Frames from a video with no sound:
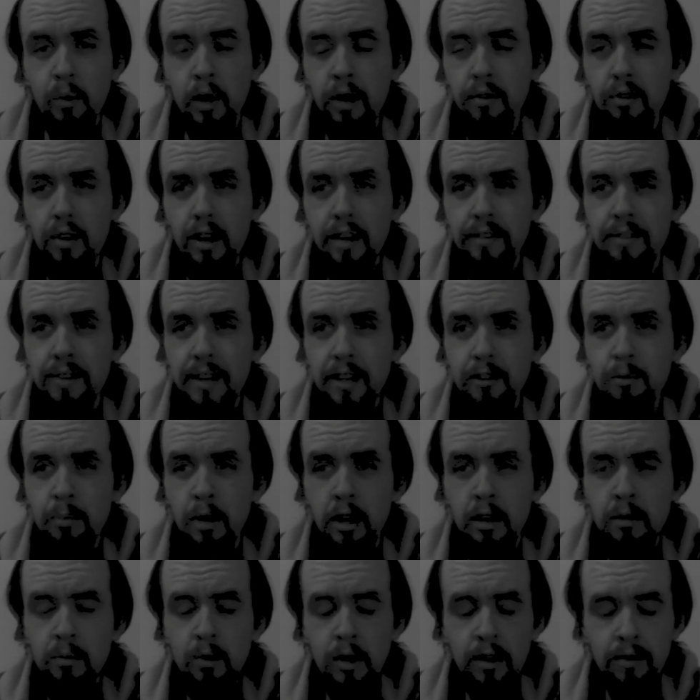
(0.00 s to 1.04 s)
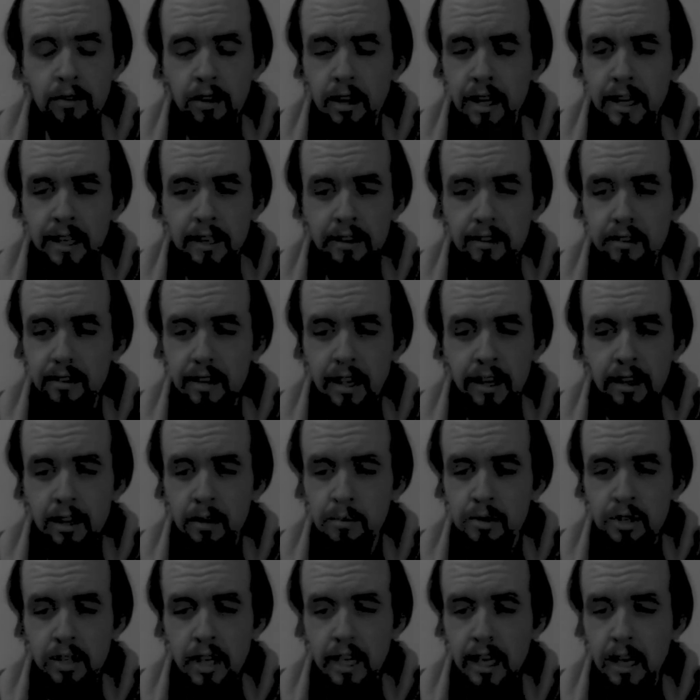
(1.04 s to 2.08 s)
Whenever I facepalm, whenever I end
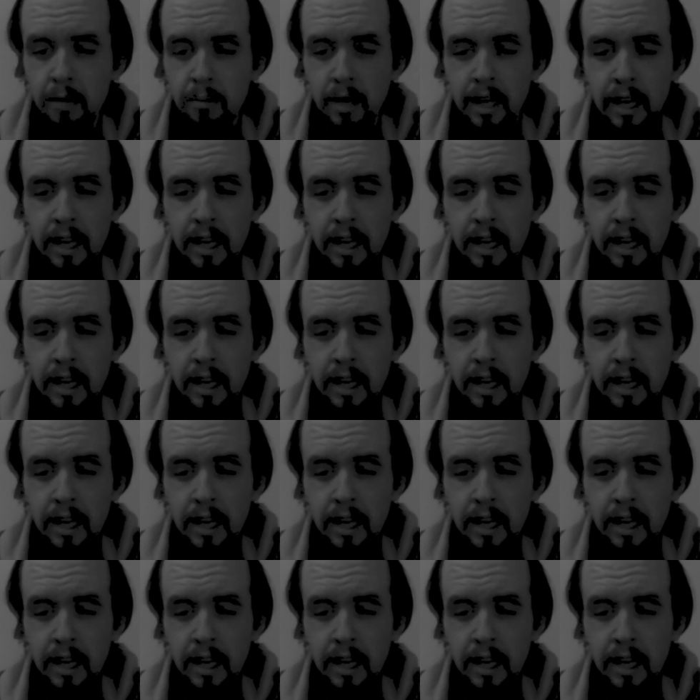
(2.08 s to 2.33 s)
up shaking